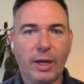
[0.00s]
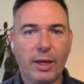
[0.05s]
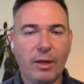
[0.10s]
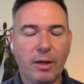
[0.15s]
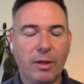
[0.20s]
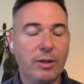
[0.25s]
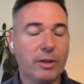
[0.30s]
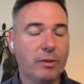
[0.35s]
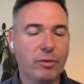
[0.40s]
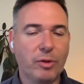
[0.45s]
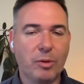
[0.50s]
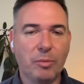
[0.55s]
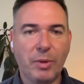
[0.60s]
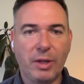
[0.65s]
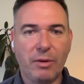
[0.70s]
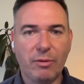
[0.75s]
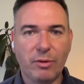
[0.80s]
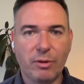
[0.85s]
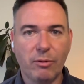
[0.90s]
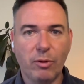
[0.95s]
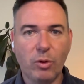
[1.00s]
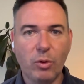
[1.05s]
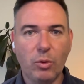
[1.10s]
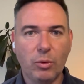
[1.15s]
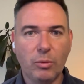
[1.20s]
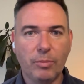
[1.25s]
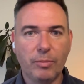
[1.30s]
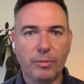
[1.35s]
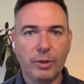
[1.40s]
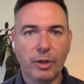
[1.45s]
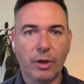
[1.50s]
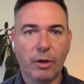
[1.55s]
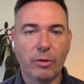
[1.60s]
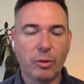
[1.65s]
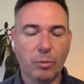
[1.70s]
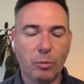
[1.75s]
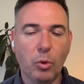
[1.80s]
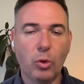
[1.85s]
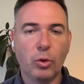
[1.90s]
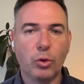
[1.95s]
that, I think, for the benefit of all,
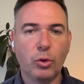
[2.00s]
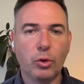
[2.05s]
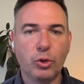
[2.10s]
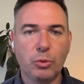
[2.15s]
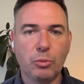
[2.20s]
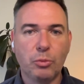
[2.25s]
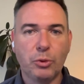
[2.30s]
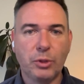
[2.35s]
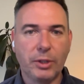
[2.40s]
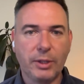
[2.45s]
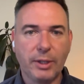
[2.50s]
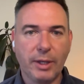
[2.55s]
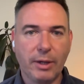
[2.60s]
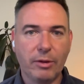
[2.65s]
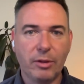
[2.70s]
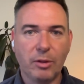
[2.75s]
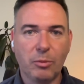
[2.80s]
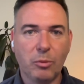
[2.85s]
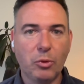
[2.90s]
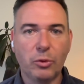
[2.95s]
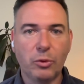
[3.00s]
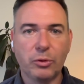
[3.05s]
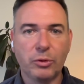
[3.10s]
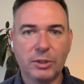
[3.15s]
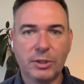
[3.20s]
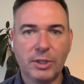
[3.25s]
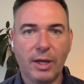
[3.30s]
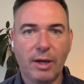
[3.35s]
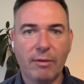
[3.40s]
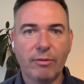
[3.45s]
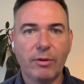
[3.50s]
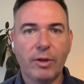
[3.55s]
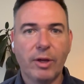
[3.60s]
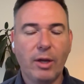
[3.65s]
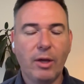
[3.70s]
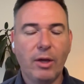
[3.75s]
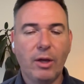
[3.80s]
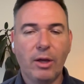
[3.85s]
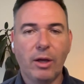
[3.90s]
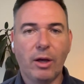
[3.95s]
the more good you put in there and the more good stuff,
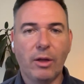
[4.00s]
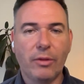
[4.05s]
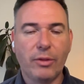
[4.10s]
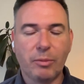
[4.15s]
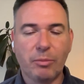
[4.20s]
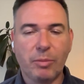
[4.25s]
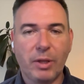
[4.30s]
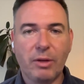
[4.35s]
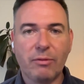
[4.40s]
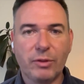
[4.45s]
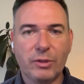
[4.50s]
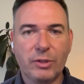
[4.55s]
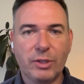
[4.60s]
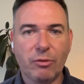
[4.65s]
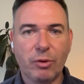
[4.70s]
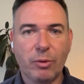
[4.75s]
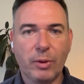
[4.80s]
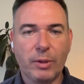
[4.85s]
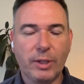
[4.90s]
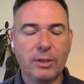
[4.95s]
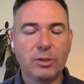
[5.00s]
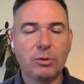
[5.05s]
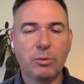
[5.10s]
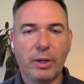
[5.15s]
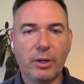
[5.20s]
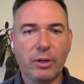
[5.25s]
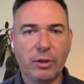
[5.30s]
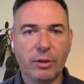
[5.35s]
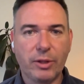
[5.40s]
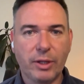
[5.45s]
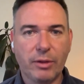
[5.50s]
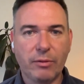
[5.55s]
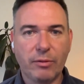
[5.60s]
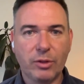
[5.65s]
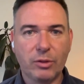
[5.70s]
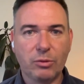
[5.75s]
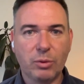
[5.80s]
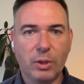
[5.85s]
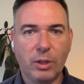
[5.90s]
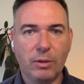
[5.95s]
I think benefits everyone. That's the way you got to think of
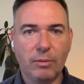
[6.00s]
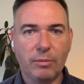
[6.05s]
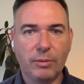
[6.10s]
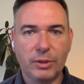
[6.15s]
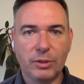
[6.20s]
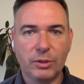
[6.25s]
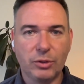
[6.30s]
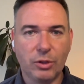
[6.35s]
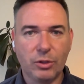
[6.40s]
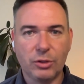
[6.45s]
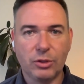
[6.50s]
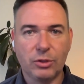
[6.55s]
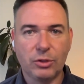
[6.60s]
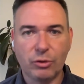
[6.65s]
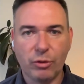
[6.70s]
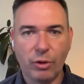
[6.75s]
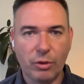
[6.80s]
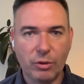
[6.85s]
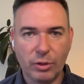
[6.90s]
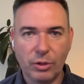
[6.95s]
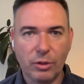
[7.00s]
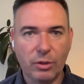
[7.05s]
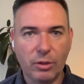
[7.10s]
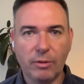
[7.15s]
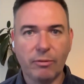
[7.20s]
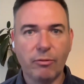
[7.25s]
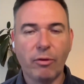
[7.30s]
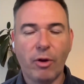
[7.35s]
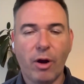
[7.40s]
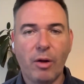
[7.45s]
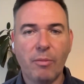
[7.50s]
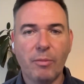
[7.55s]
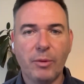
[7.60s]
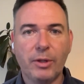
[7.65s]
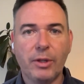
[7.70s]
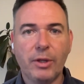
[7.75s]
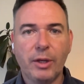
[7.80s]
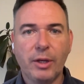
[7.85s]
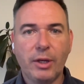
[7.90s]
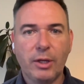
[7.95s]
it as well. This is not just your own little
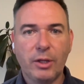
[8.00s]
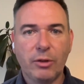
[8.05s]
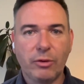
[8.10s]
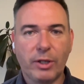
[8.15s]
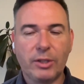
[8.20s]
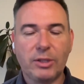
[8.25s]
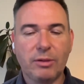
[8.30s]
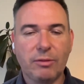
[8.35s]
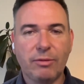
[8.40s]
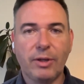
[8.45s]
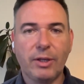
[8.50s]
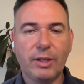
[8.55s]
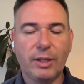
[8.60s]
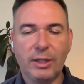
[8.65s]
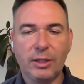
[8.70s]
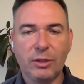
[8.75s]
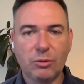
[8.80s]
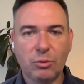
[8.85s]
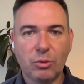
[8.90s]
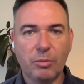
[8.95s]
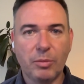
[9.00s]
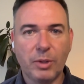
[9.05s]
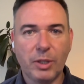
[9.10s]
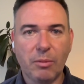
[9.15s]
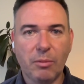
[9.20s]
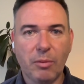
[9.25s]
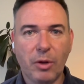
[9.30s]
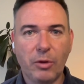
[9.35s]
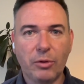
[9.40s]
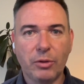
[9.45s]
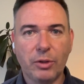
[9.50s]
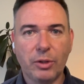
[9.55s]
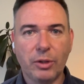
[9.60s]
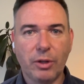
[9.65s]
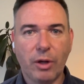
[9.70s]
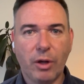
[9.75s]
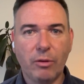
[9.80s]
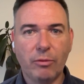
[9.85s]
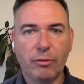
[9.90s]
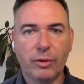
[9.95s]
environment. You're actually feeding into a bigger model
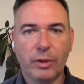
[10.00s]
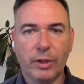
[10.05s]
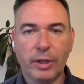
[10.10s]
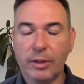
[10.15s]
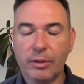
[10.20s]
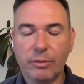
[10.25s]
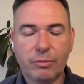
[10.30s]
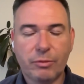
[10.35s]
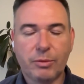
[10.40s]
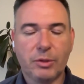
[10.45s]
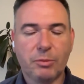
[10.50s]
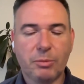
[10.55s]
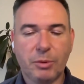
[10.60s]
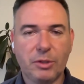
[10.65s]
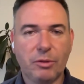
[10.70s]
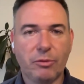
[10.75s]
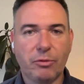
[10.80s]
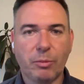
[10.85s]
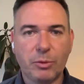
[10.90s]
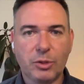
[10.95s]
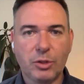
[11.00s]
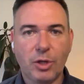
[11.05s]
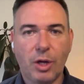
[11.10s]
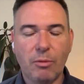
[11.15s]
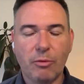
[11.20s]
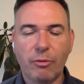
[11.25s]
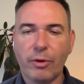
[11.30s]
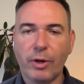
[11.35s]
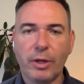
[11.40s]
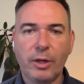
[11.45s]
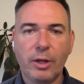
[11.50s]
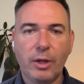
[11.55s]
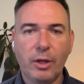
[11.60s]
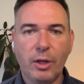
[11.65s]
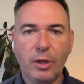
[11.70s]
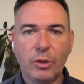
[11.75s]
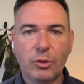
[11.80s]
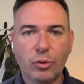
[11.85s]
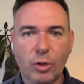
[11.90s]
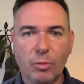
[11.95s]
that hopefully, and especially from Cyberfront,
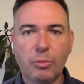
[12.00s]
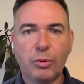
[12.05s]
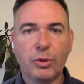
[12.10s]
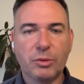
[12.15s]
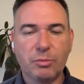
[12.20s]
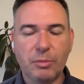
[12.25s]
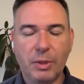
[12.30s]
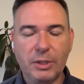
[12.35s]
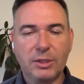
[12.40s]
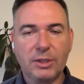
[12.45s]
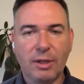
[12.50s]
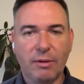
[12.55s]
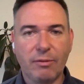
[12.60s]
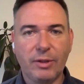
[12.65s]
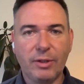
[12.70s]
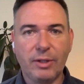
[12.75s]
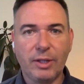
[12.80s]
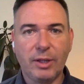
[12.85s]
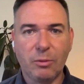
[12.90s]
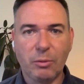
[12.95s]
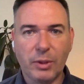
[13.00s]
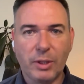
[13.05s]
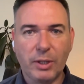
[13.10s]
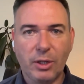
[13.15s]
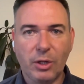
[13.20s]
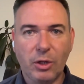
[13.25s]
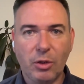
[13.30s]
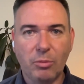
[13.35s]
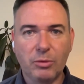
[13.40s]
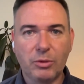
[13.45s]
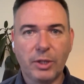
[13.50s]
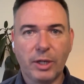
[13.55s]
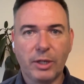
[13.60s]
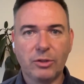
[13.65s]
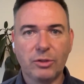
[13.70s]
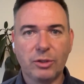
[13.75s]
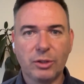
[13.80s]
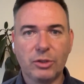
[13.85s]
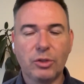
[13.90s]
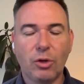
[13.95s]
try and put as much stuff in there that we can help to
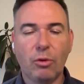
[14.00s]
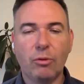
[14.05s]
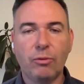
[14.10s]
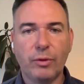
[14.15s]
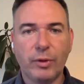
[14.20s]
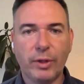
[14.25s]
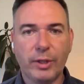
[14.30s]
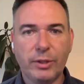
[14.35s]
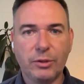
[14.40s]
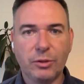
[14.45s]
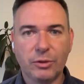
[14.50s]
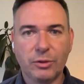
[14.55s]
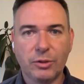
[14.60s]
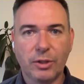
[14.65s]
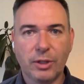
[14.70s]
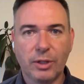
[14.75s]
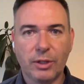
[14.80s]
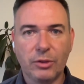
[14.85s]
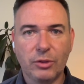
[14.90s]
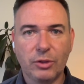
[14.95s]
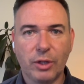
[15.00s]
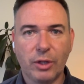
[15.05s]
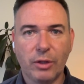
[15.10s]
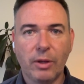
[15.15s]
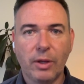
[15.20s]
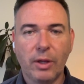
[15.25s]
actually solve for these sorts of things.